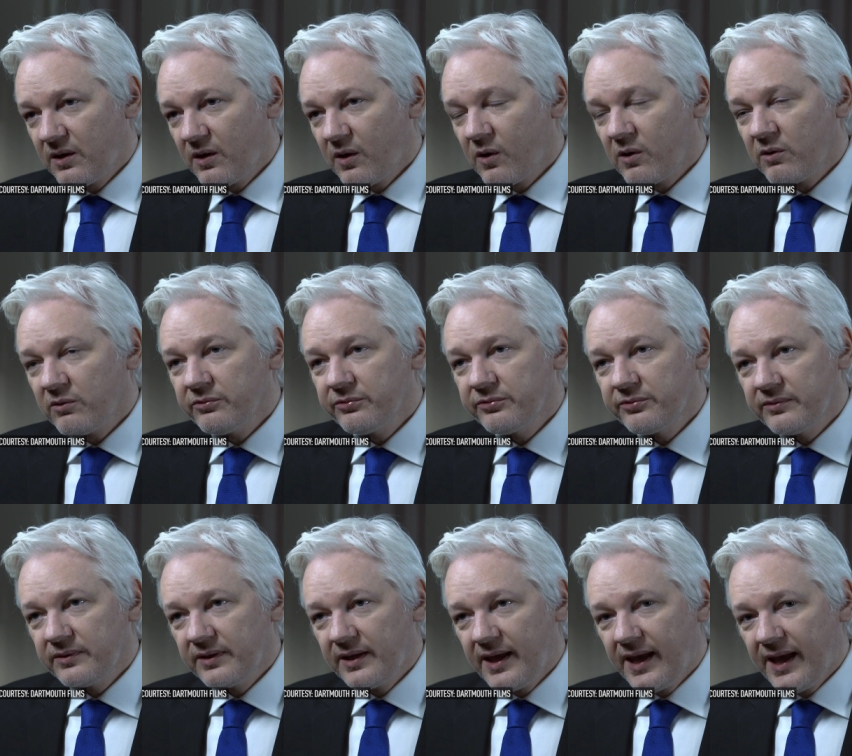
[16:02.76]
of
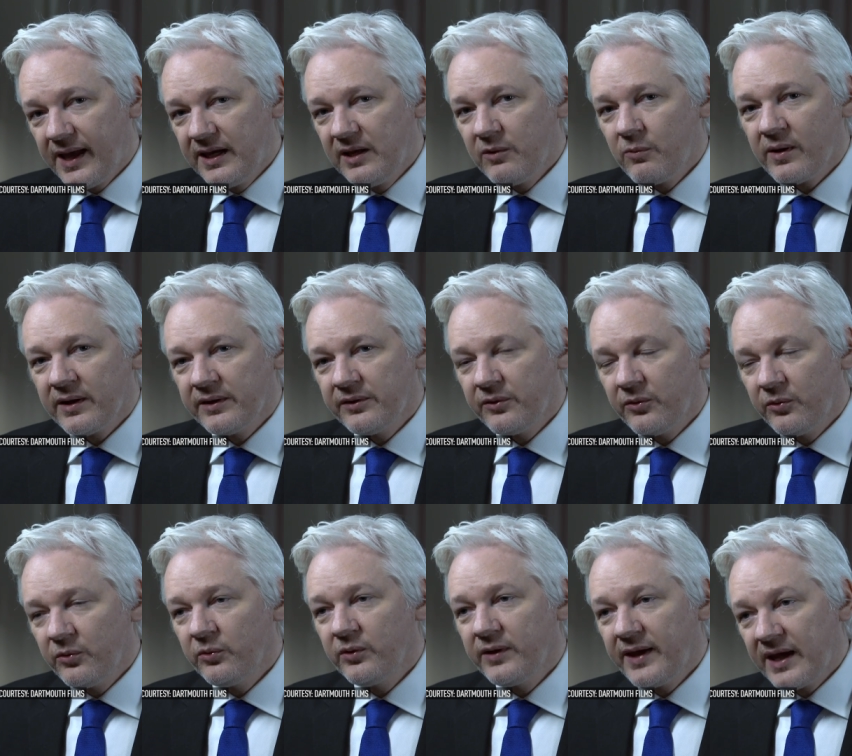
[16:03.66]
anyone
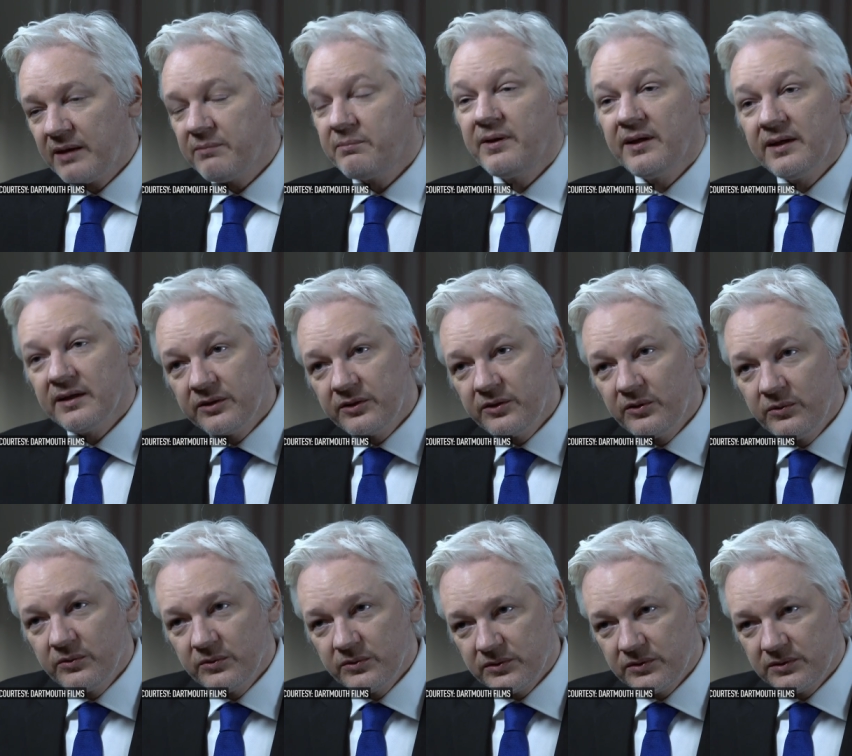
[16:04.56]
who can be
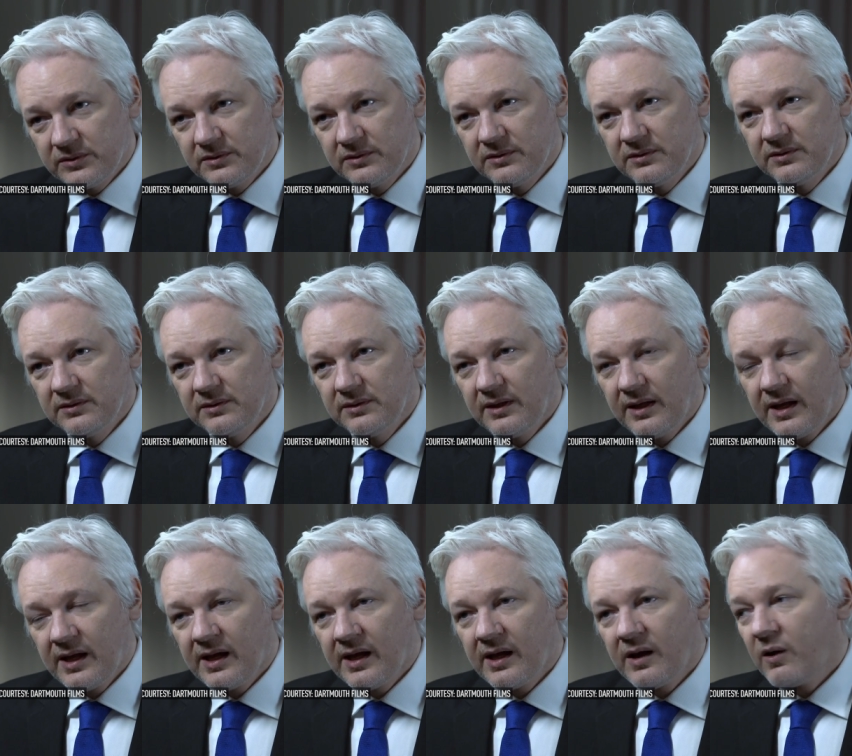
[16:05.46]
accused
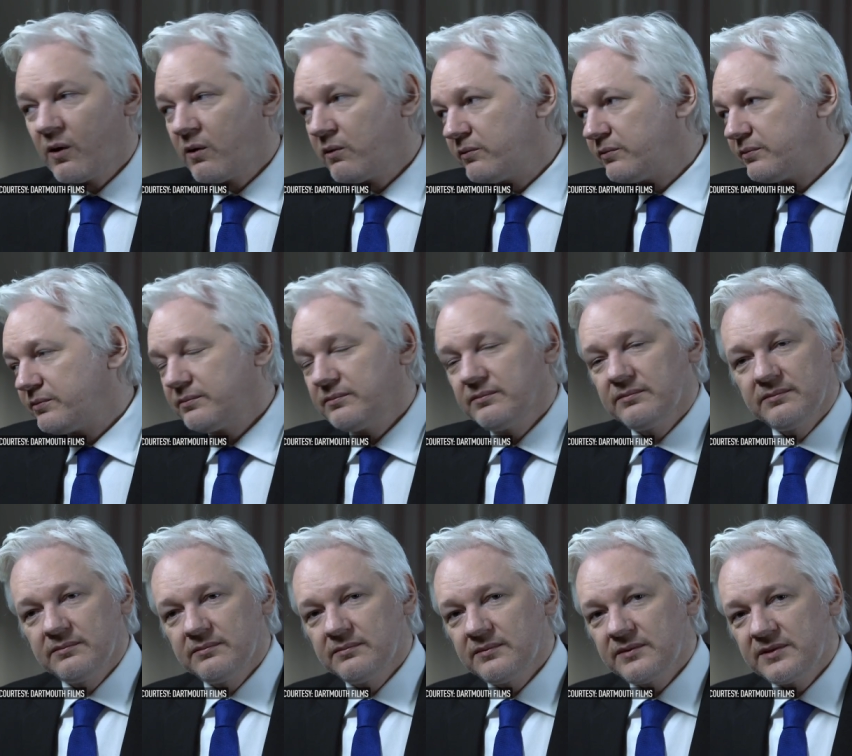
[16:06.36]
of
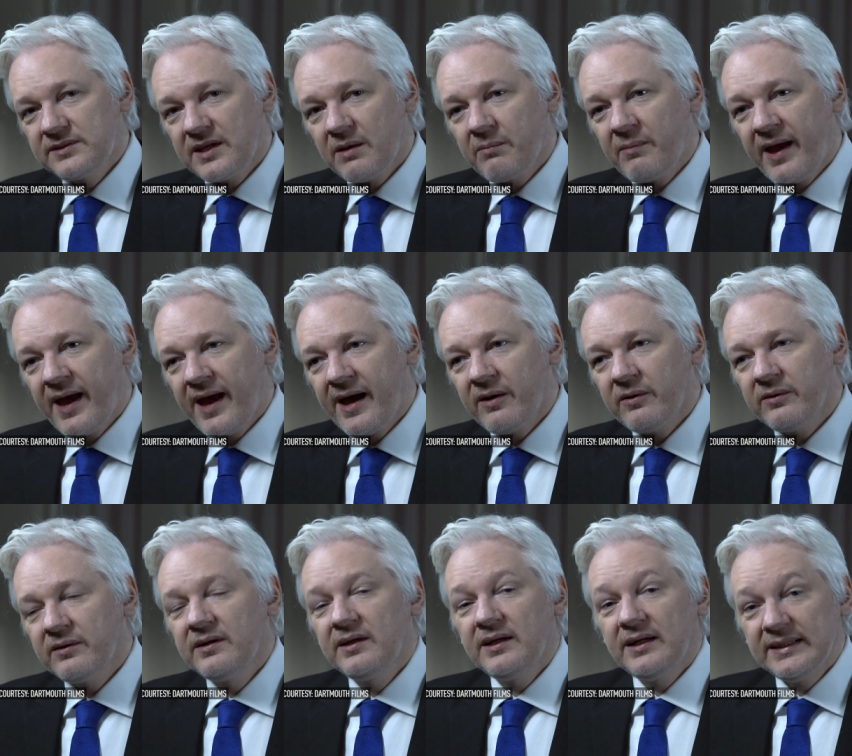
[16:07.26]

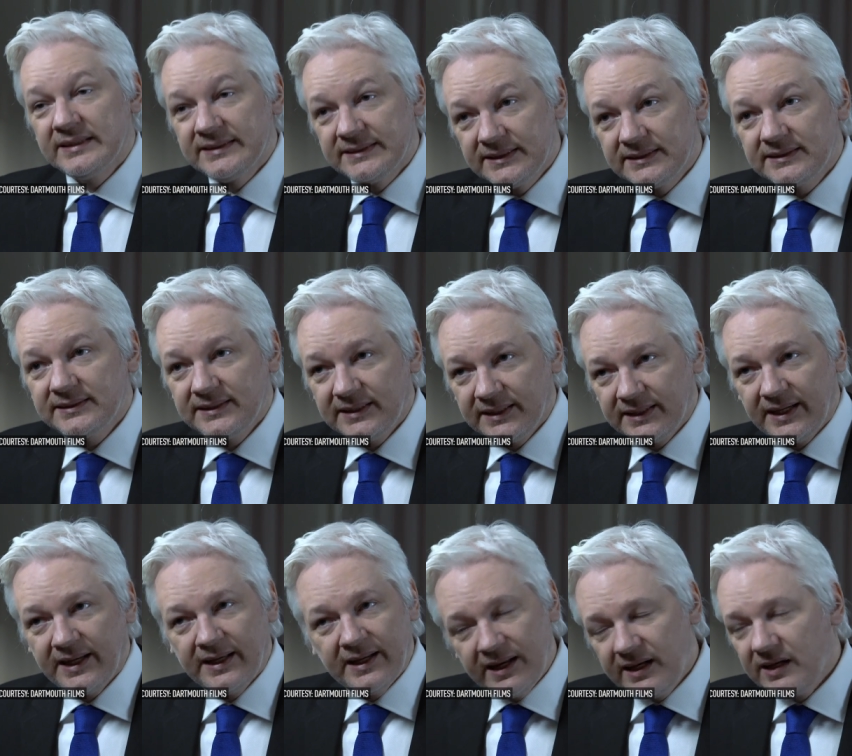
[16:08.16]
somehow assisting
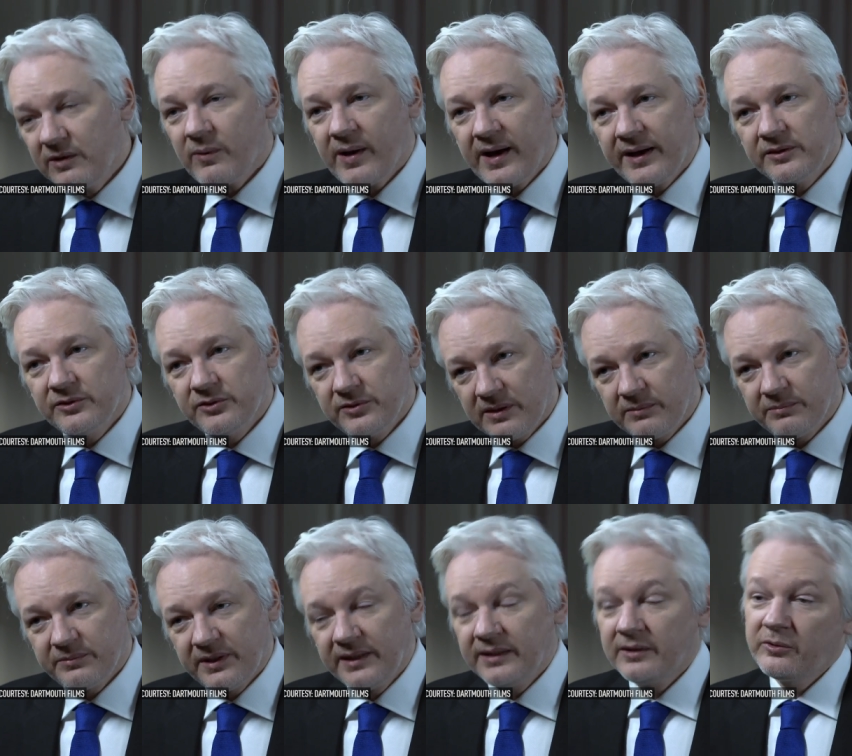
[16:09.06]
in any way
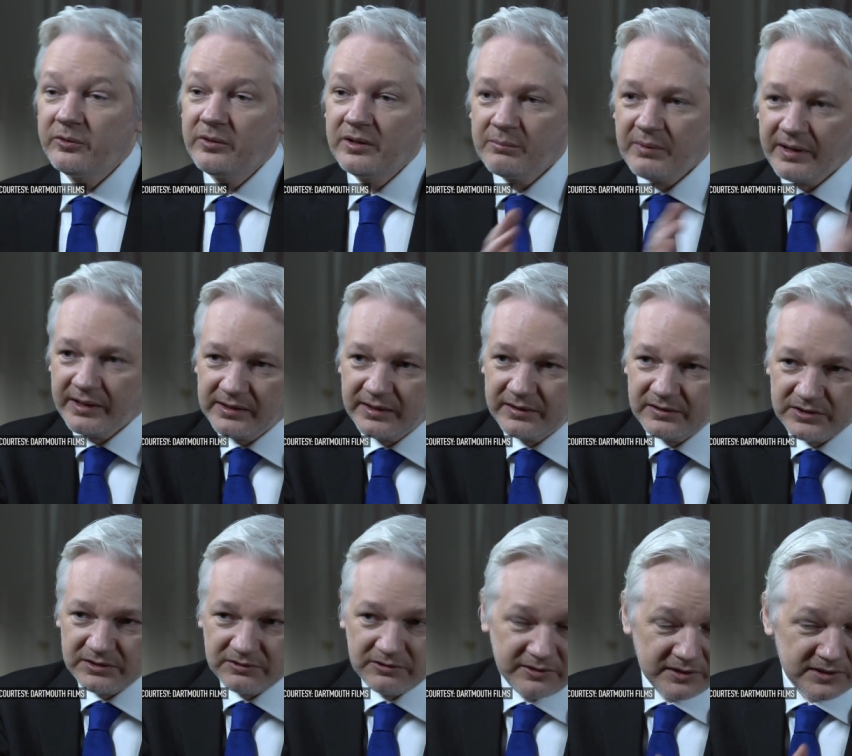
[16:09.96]
Trump, including by
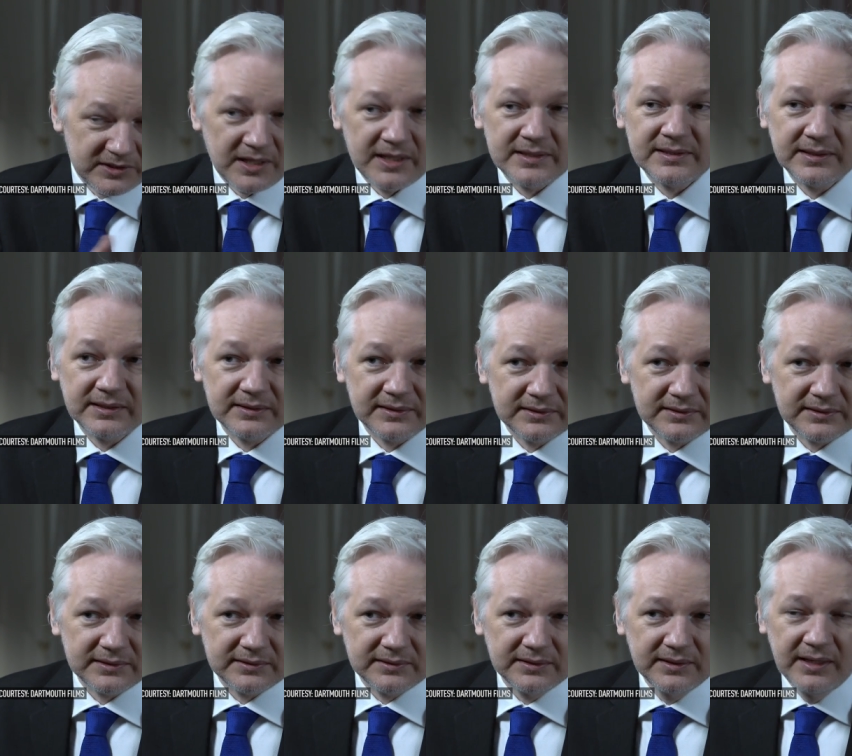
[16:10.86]
criticizing
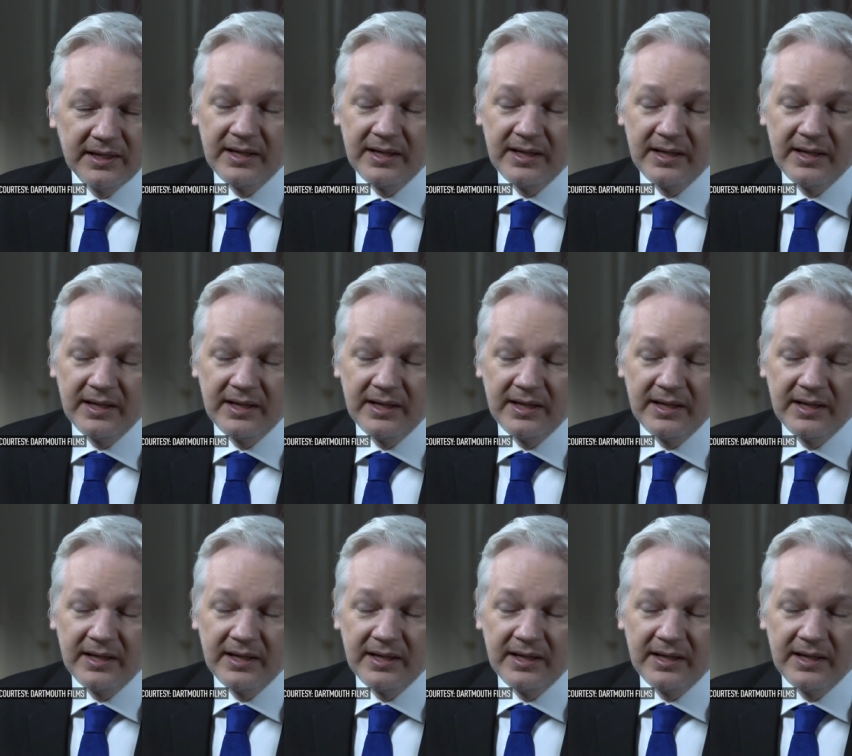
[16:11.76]
Clinton.